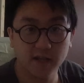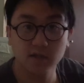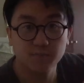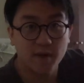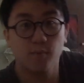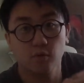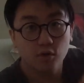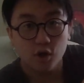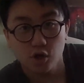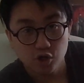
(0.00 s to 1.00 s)
into people.
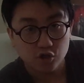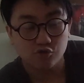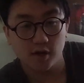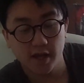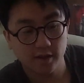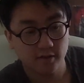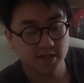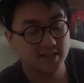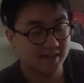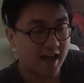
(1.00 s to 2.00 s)
Drill in,
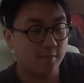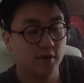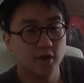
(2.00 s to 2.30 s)
let's stab.